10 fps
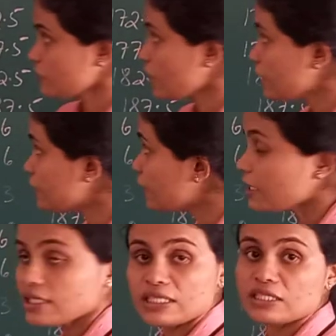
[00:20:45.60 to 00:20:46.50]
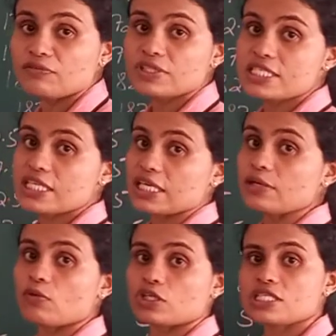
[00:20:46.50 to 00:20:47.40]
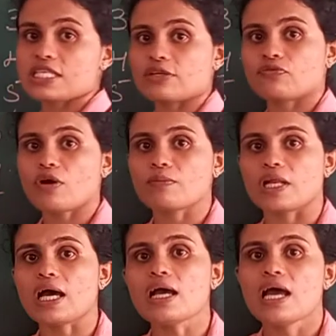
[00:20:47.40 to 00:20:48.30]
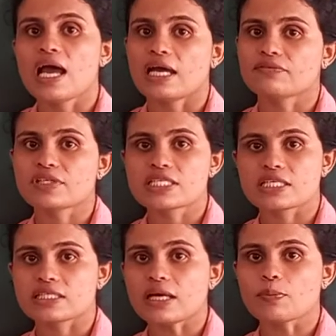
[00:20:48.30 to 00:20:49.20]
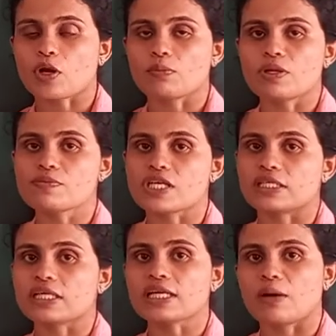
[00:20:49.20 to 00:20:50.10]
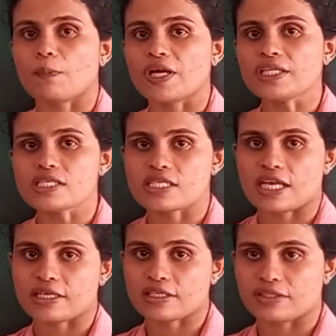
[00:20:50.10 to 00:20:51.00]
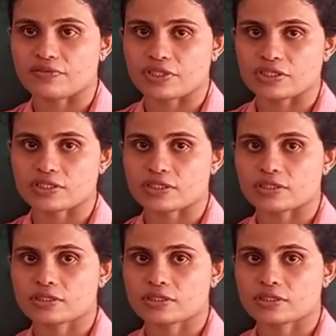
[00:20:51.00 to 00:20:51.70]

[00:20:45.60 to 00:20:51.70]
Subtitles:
here now we'll see what is that formula, and we'll see the problems under combined standard deviation.